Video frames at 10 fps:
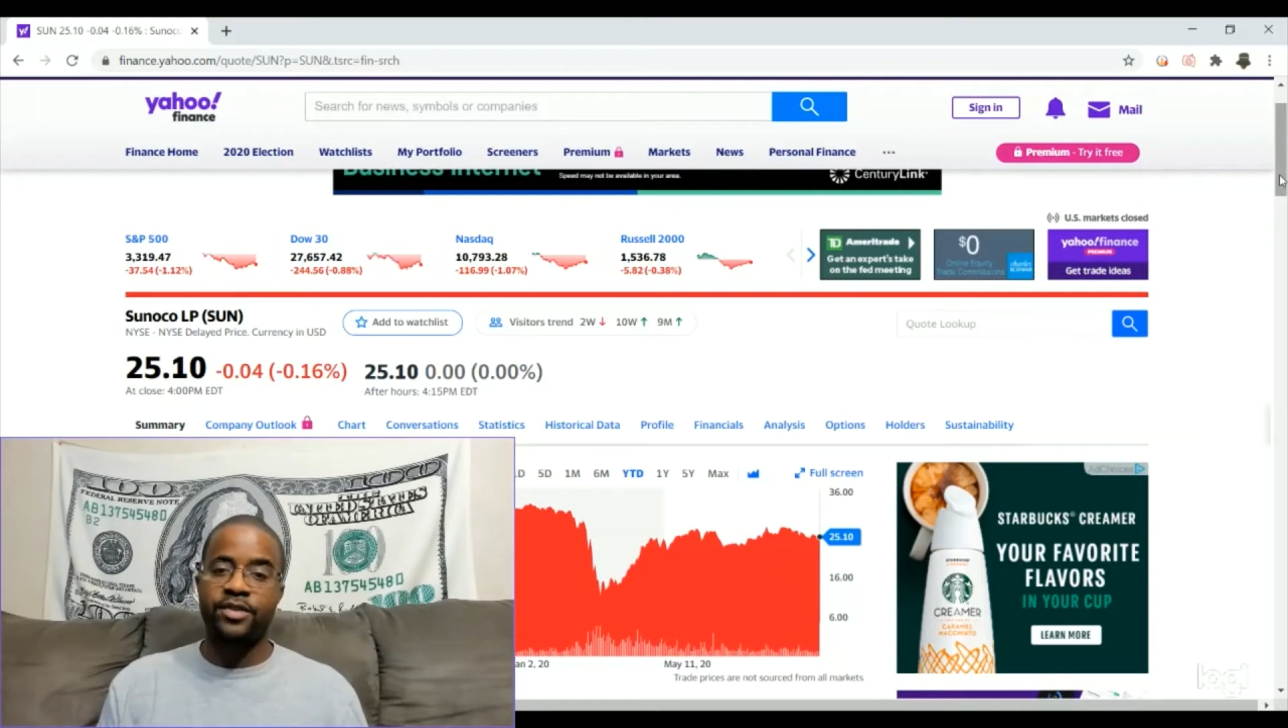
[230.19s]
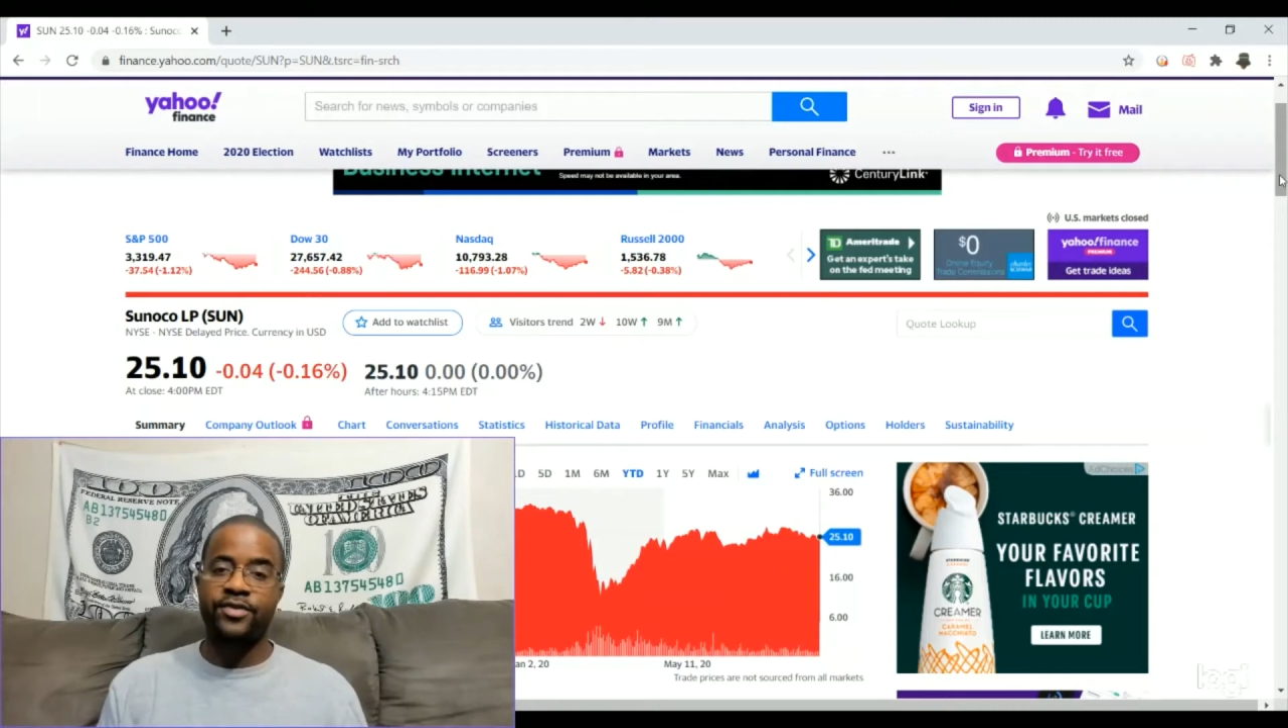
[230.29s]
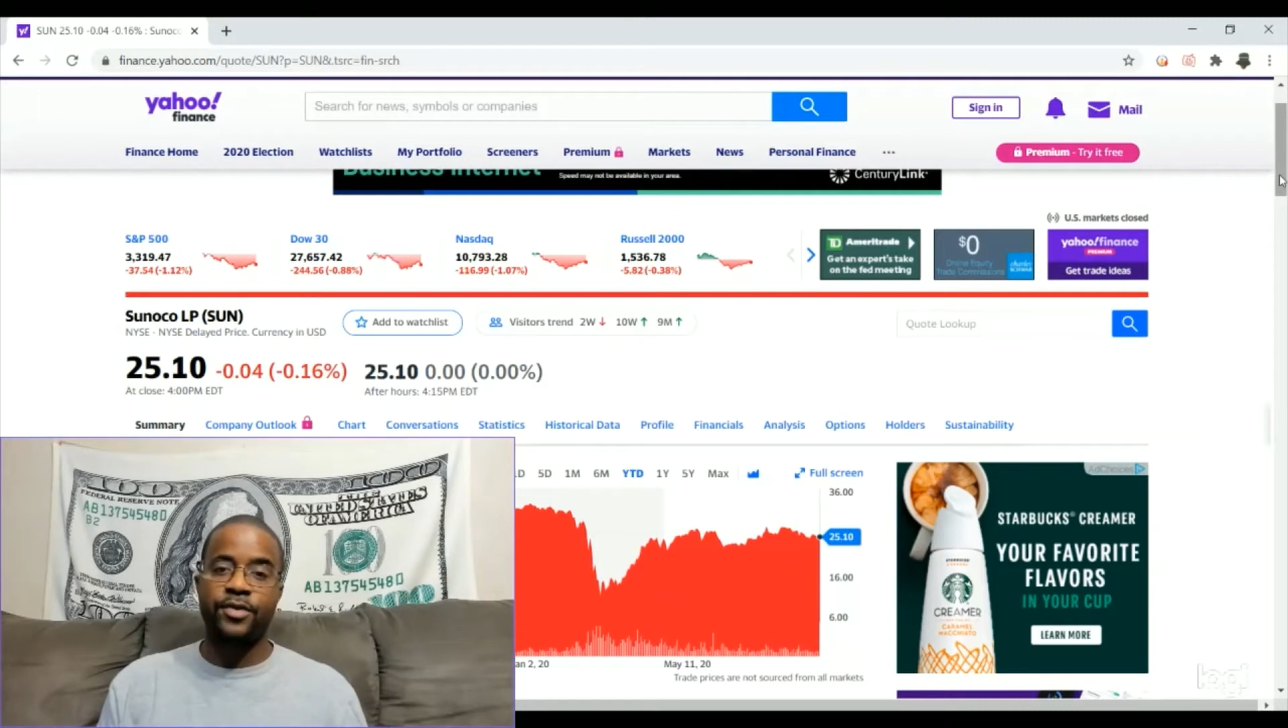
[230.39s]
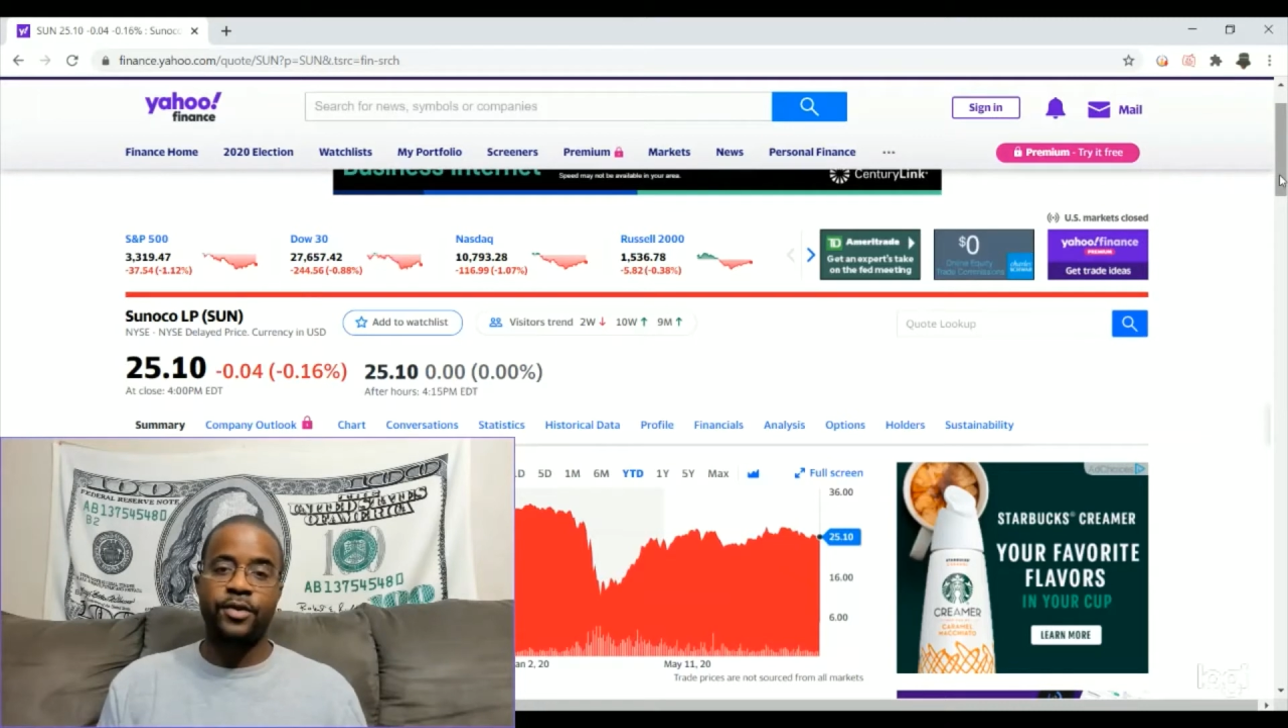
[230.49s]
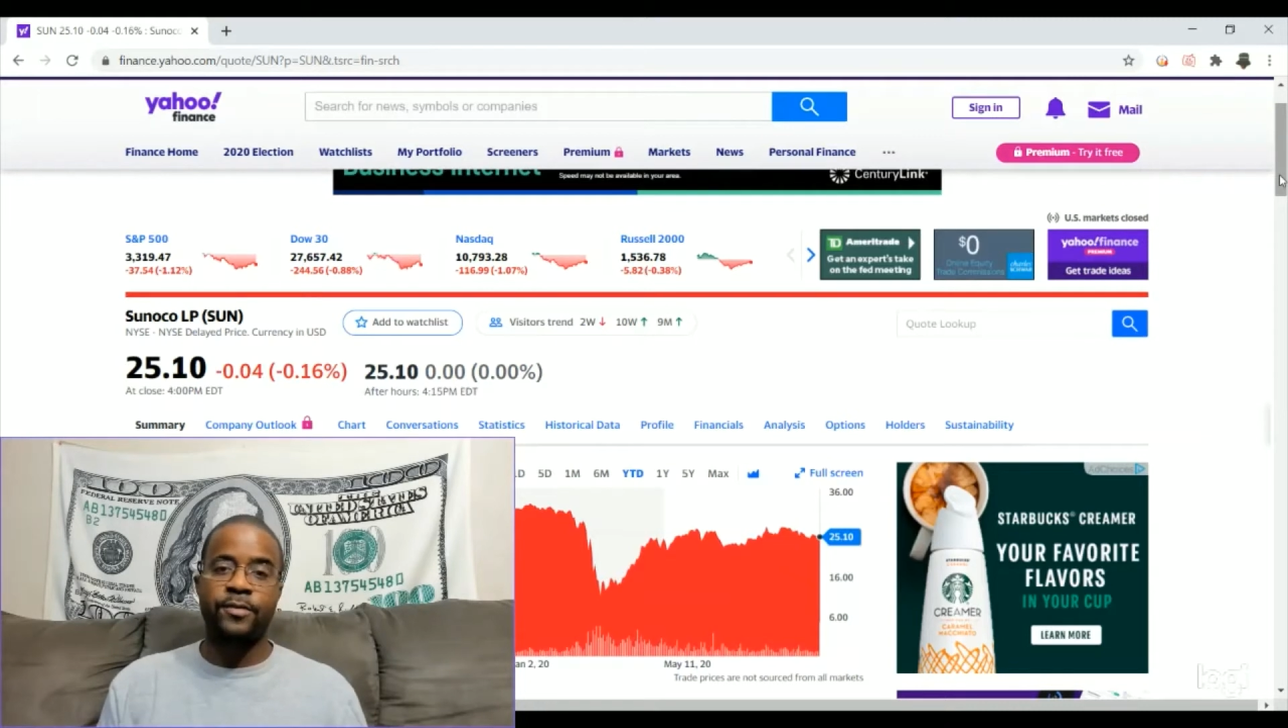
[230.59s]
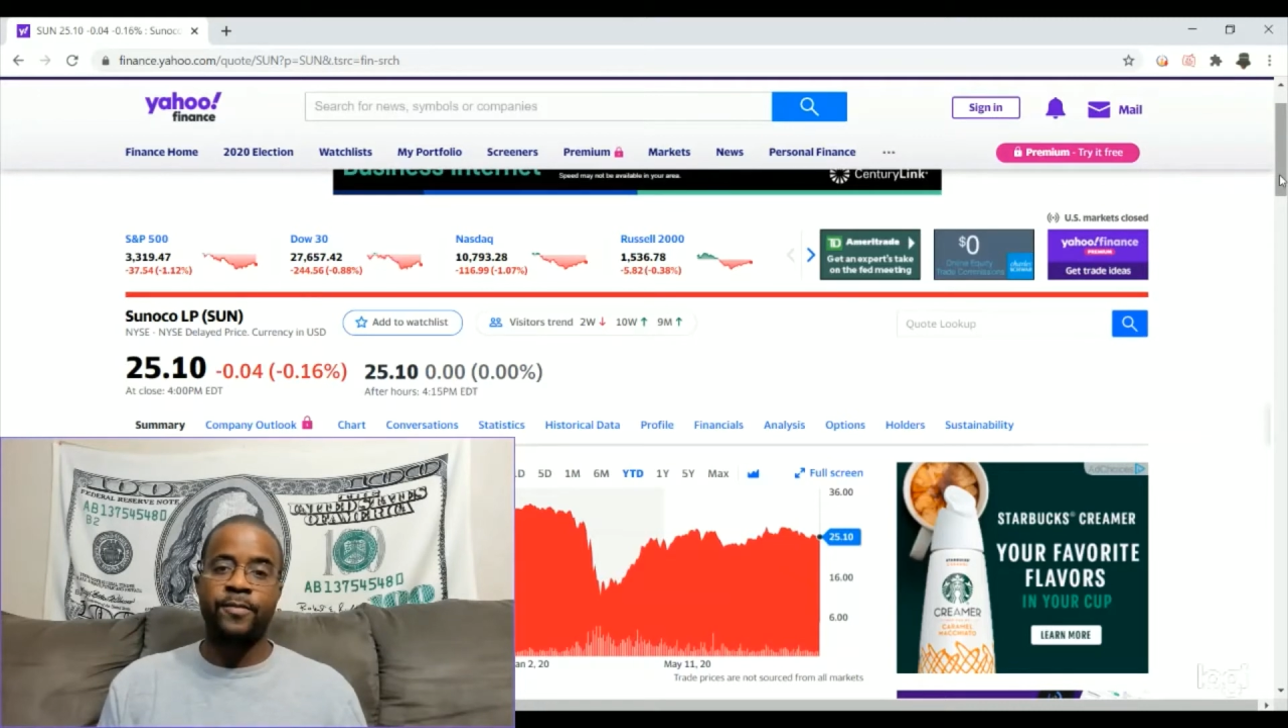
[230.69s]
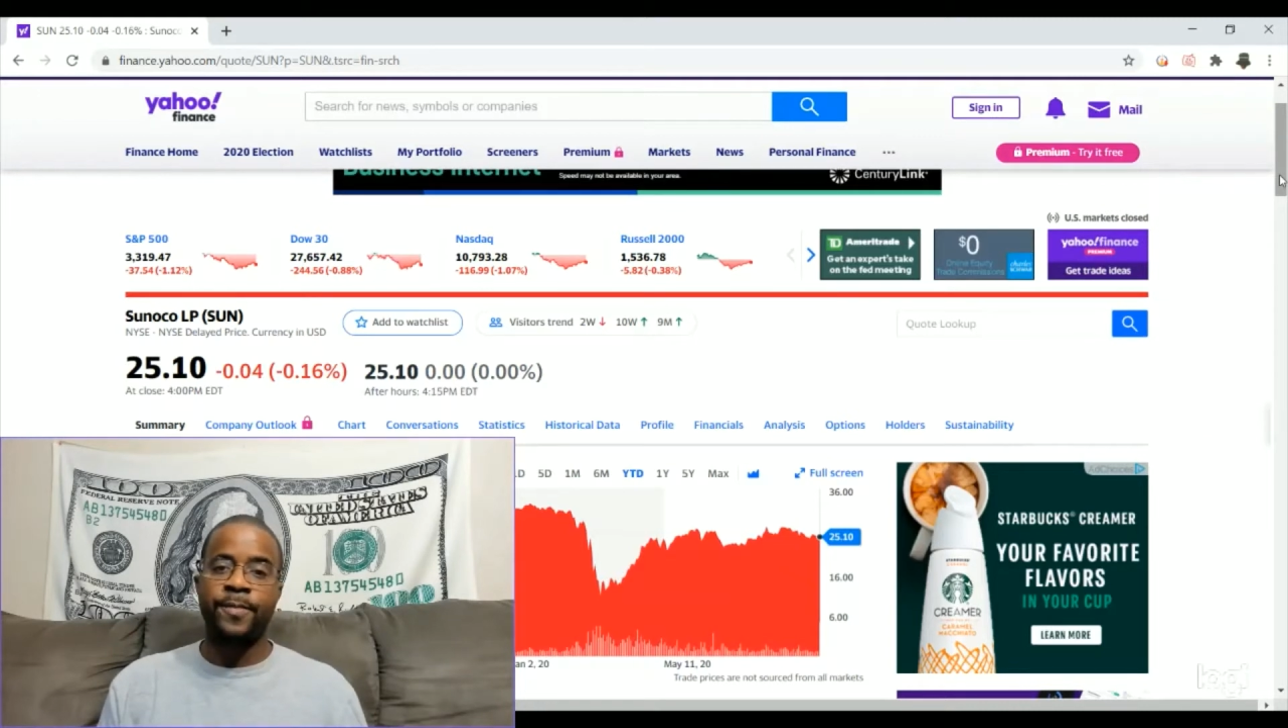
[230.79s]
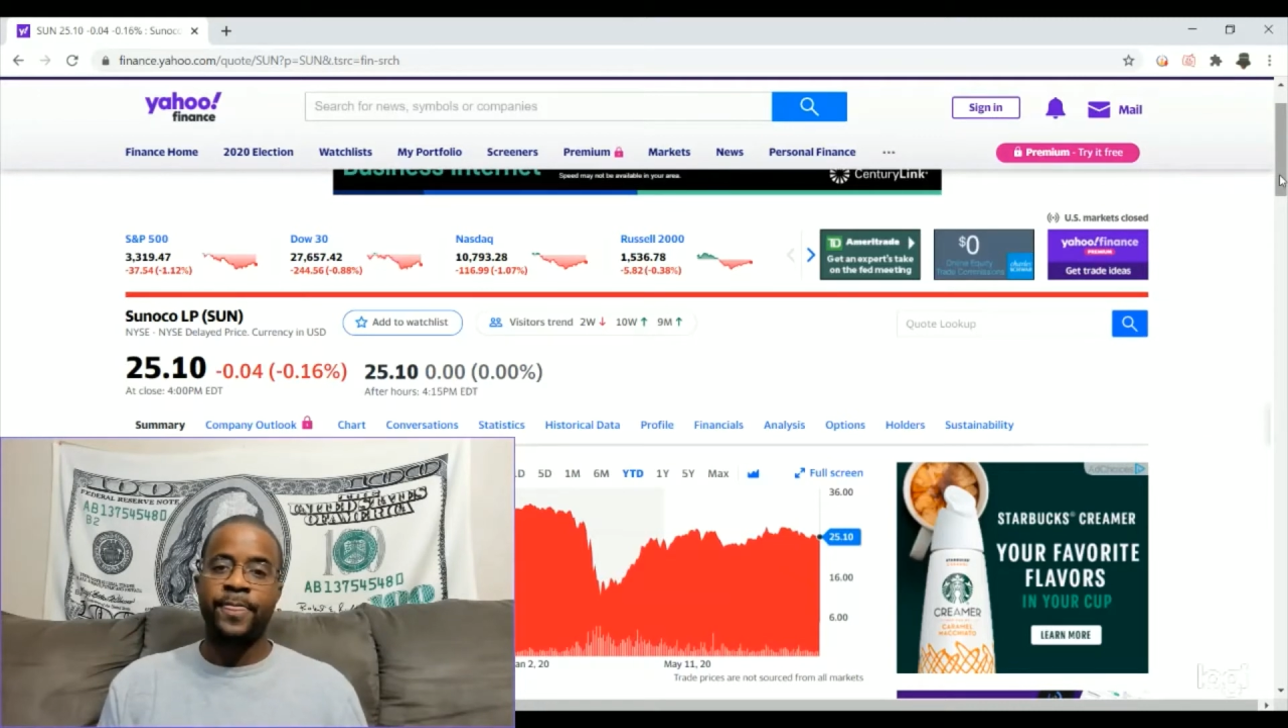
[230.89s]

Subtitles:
or form.